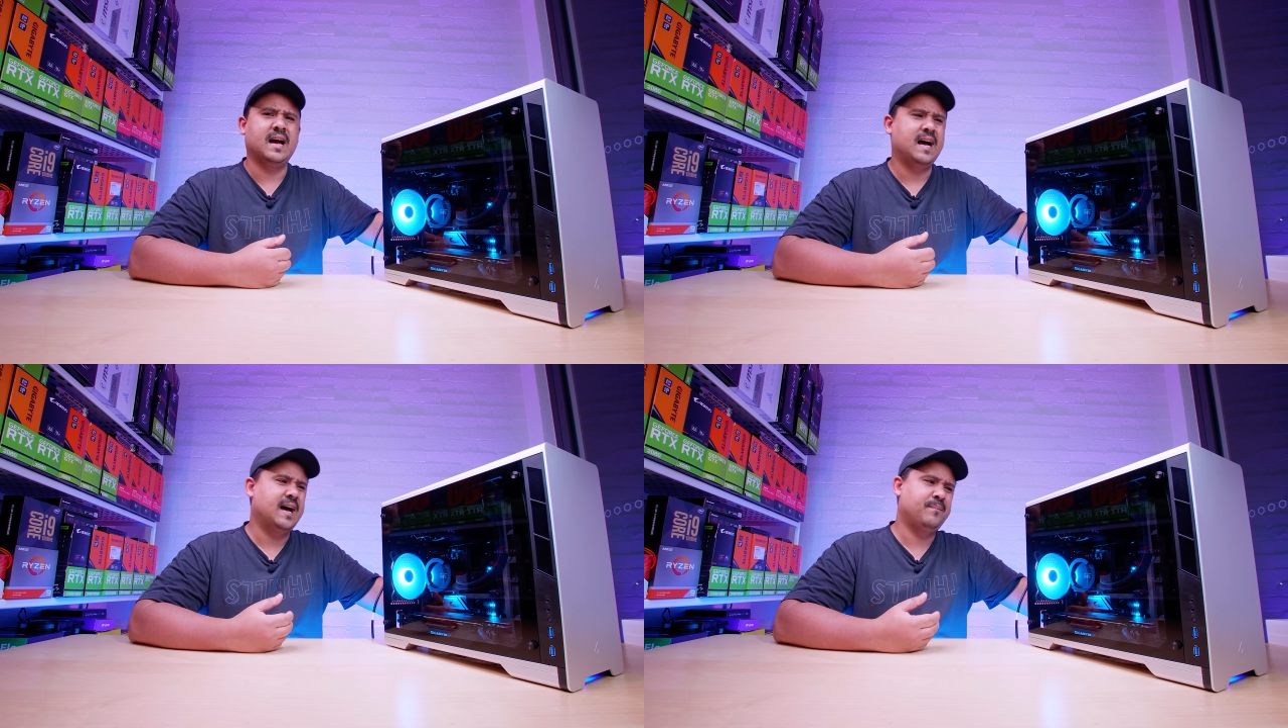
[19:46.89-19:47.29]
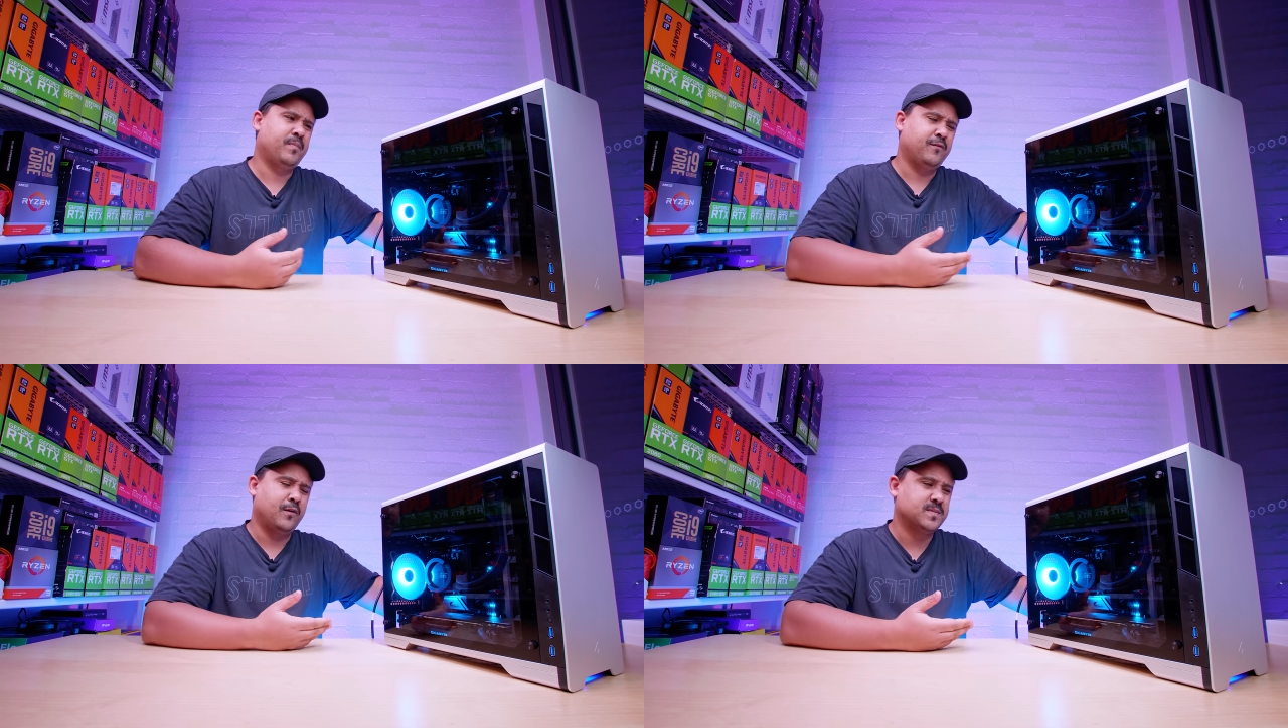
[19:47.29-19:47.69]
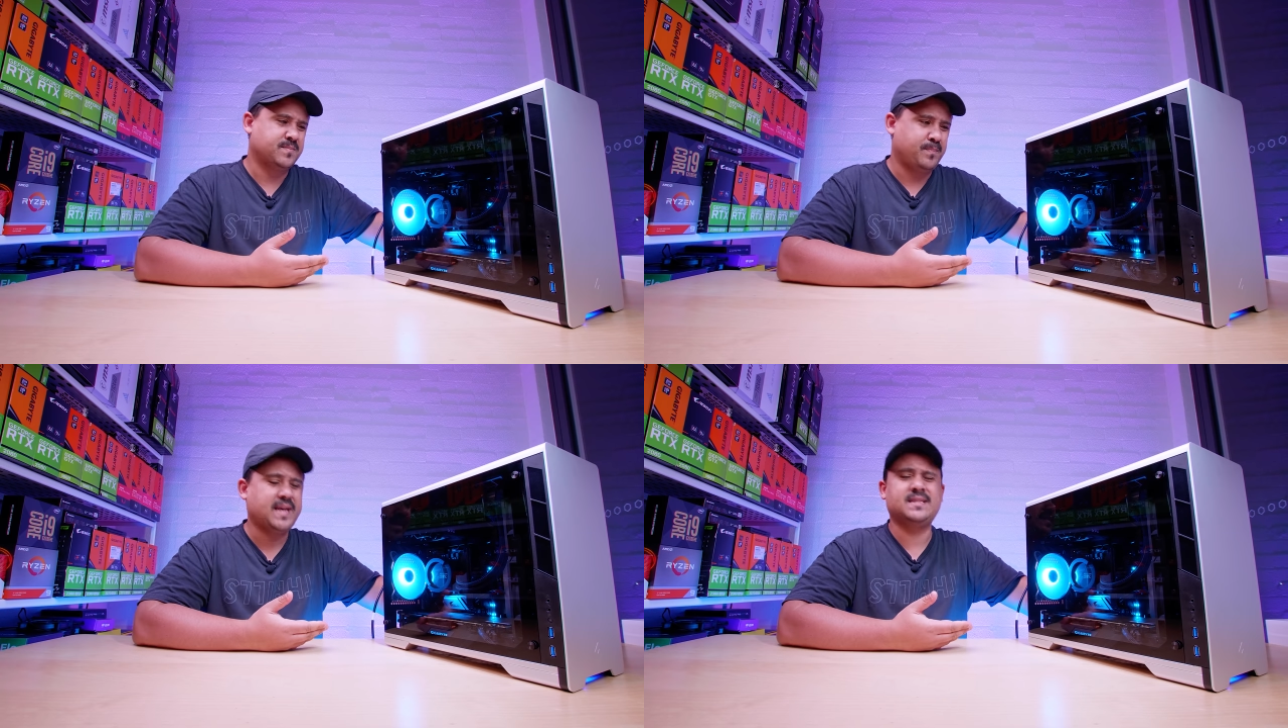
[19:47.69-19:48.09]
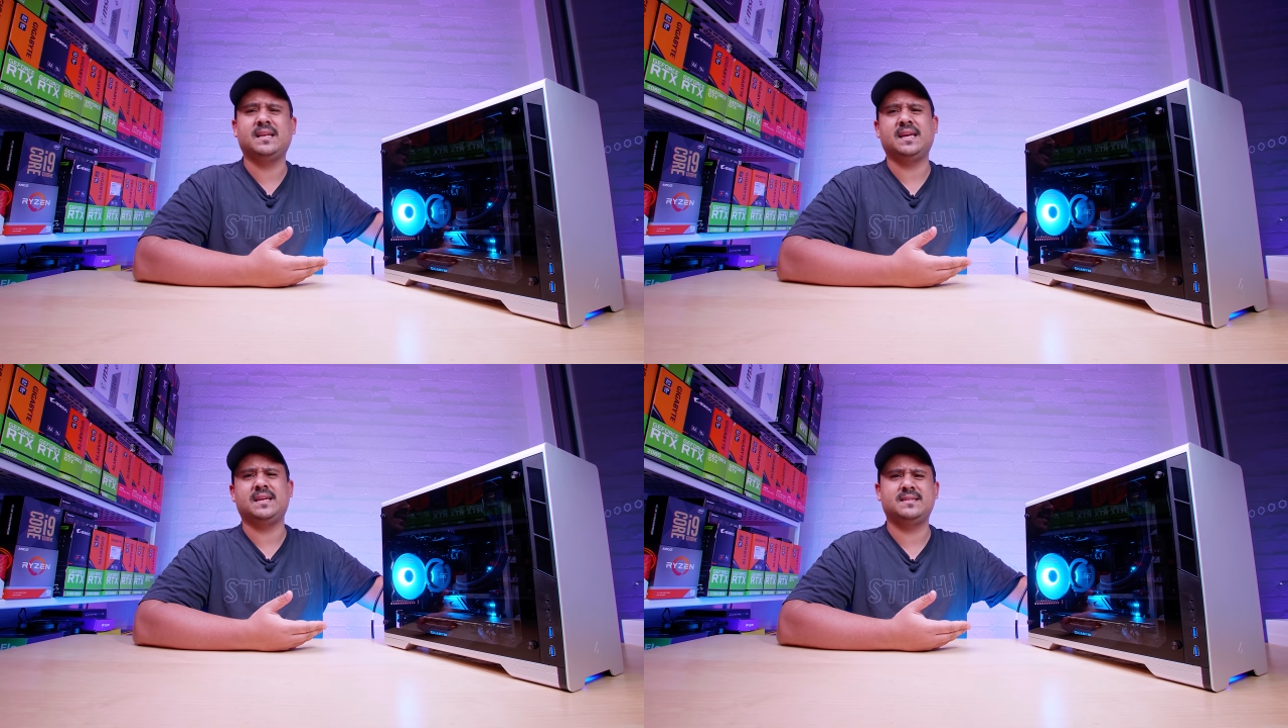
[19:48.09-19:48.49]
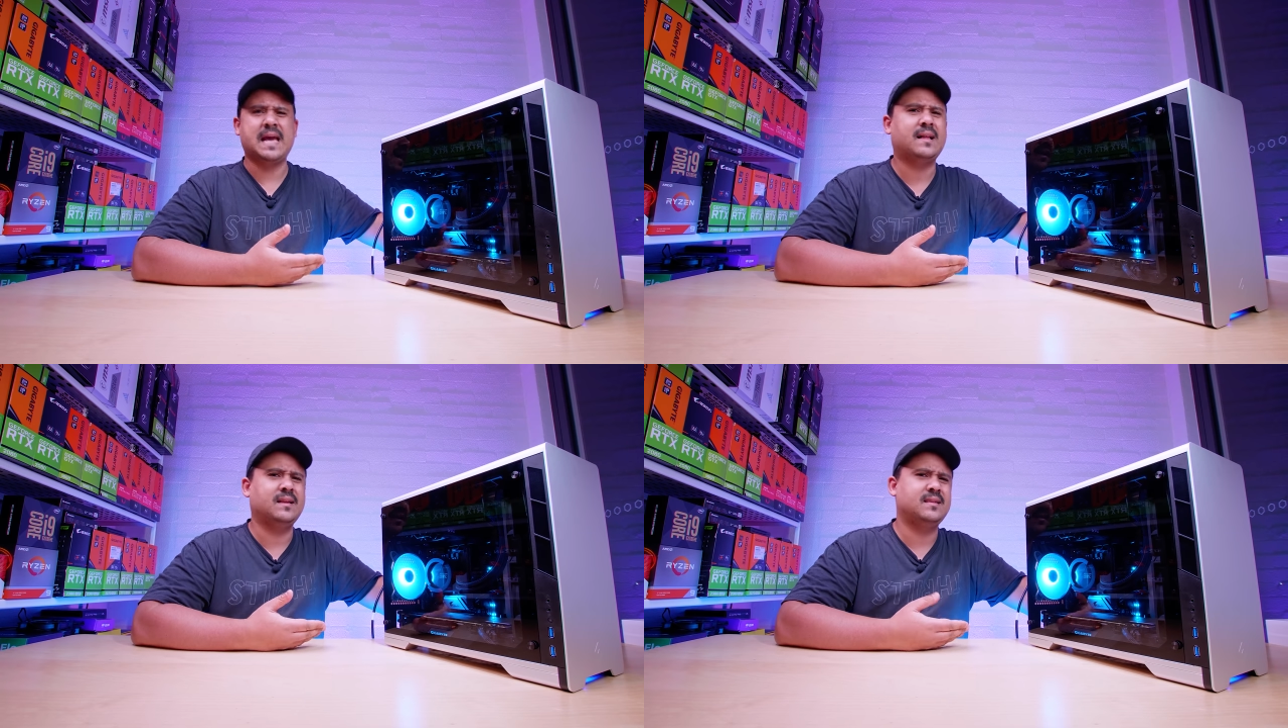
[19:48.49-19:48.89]
performs basically
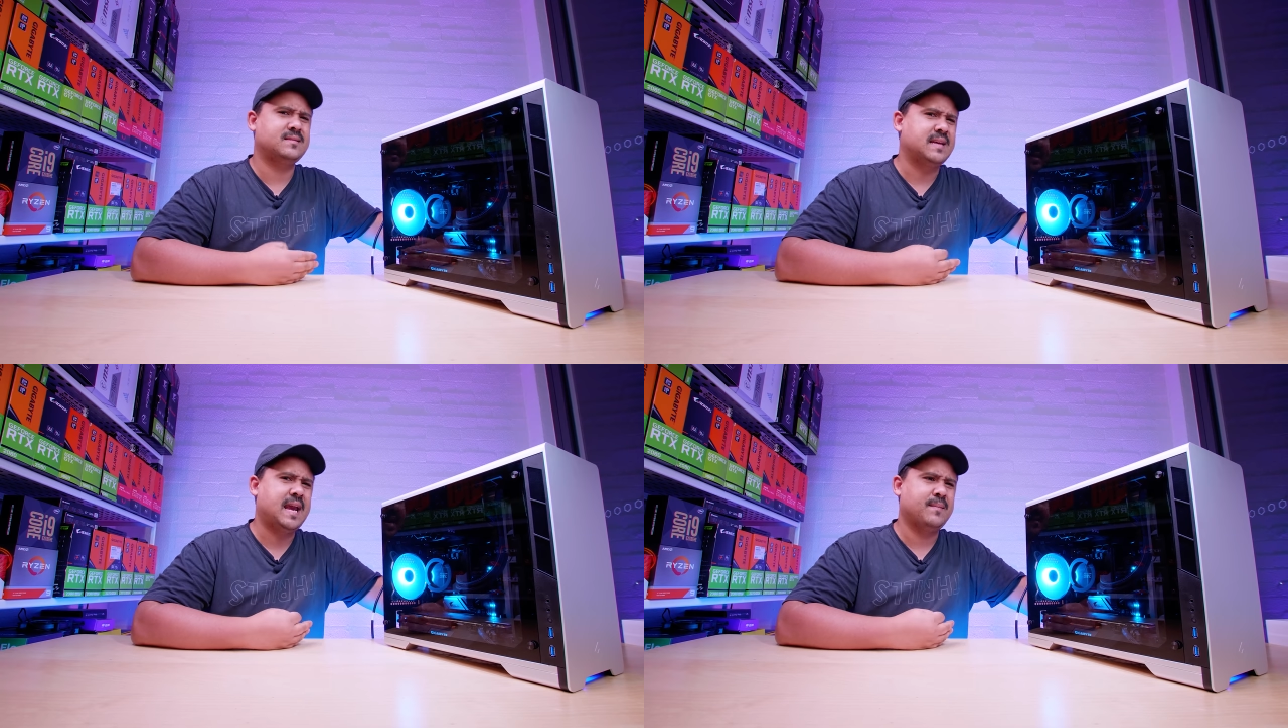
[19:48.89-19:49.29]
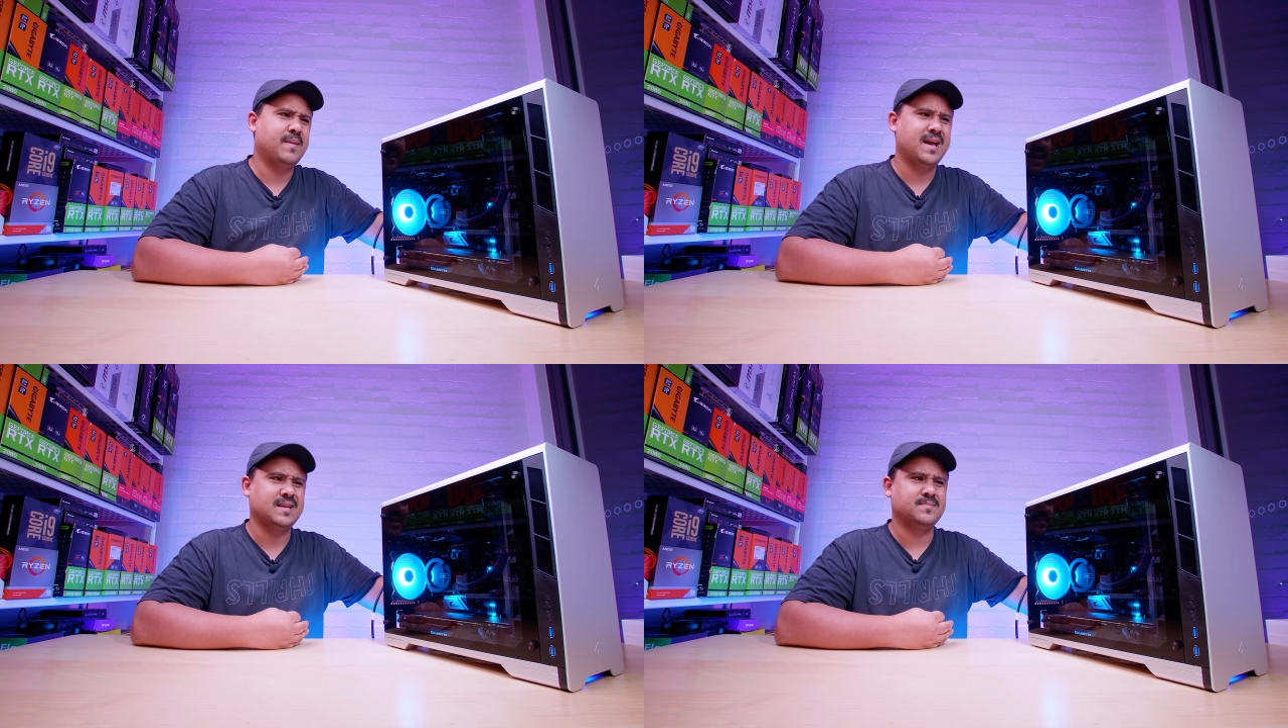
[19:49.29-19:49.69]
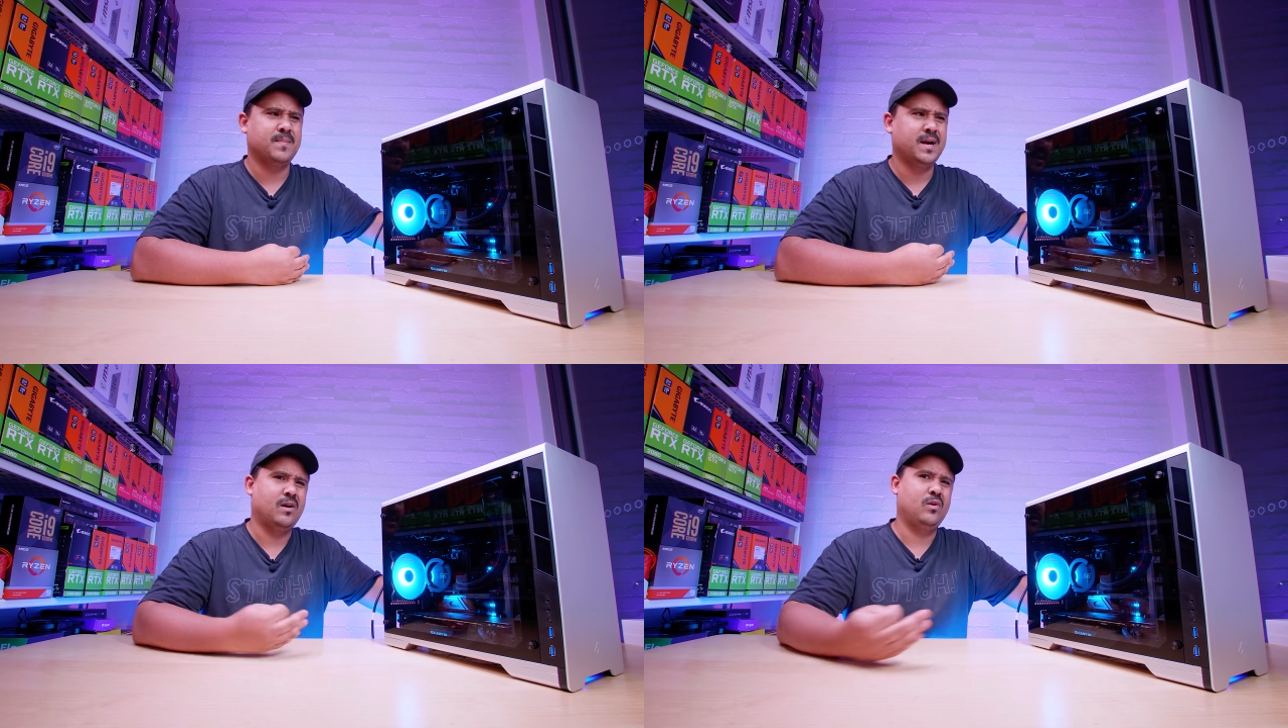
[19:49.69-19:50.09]
exactly the same as my